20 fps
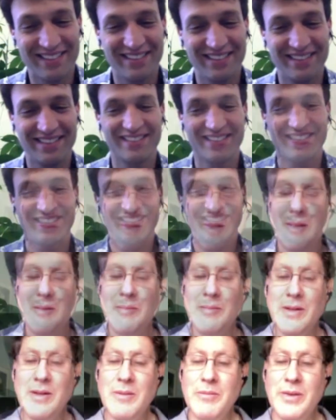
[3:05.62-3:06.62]
So tell
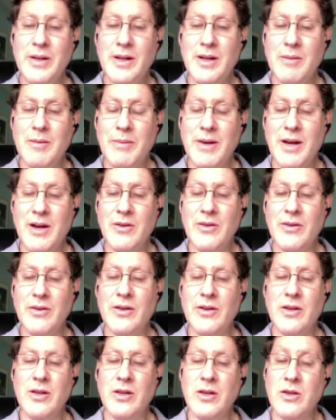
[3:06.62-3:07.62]
me a bit about
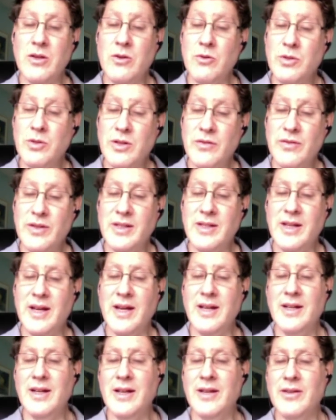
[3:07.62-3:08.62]
the use of the
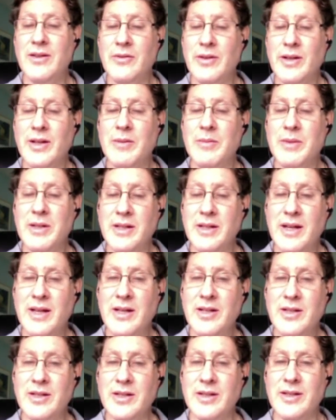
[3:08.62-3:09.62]
data and the
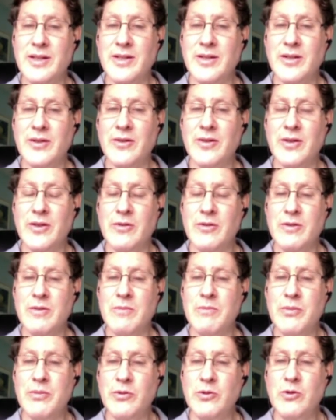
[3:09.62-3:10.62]
recommendations. Uh, you're
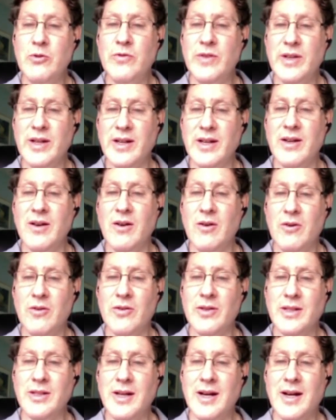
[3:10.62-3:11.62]
improving all
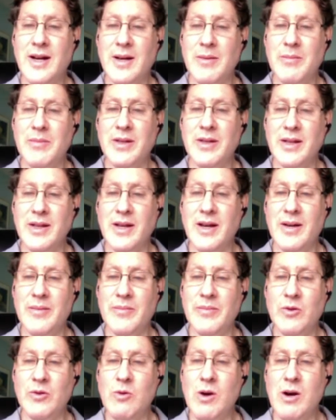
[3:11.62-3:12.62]
the time the uh,
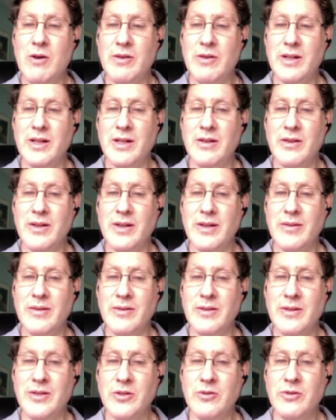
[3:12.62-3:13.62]
quality of the
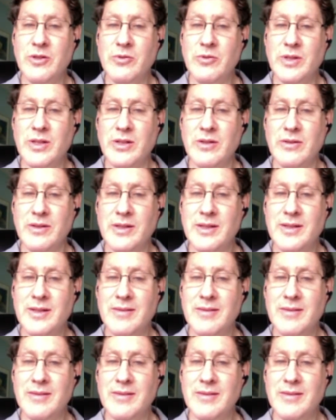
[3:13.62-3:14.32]
search results.